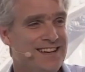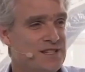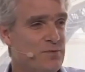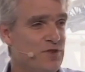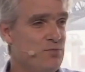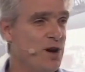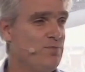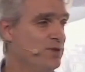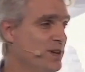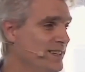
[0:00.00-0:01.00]
Some of you might
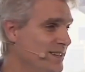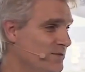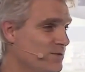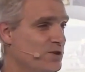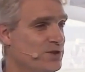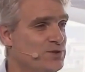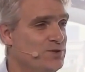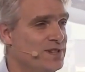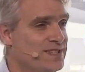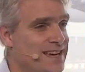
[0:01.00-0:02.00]
be thinking, or Joss
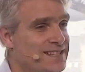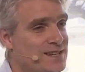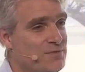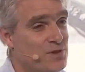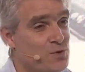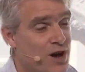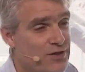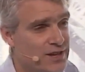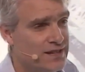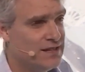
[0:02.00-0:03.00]
already said, some of you are
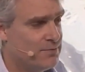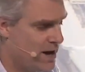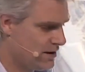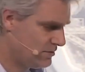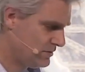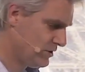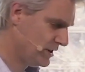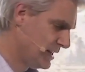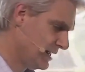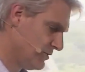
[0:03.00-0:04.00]
thinking about trying to
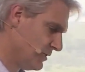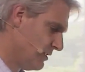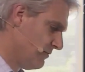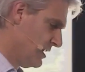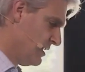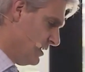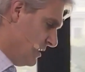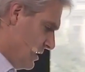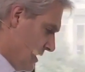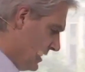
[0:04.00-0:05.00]
get into a career
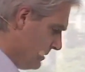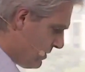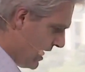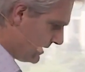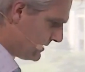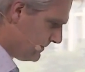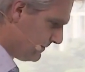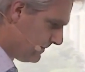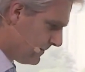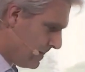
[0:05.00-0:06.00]
in impact.
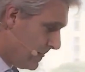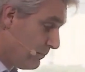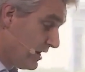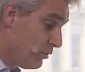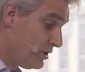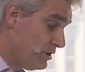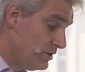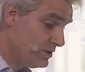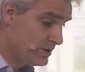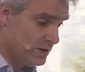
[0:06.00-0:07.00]
But I want to
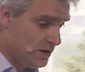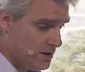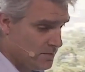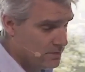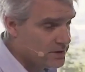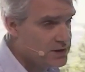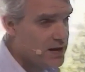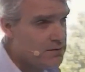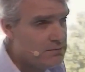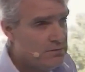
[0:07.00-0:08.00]
use the
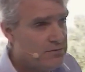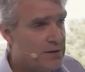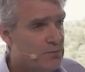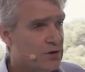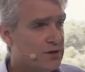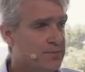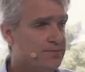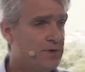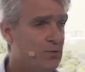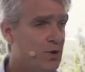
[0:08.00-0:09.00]
same framework.
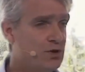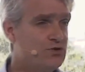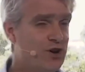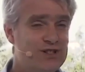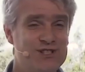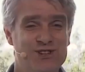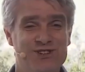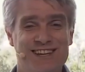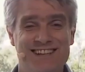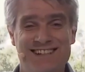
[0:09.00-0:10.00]
What drugs do you
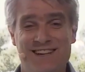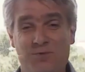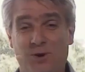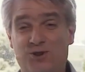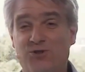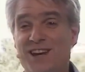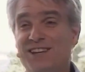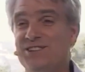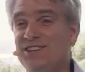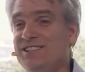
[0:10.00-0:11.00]
need? What
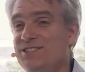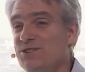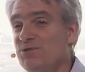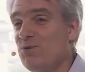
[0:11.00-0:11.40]
training do you need to do?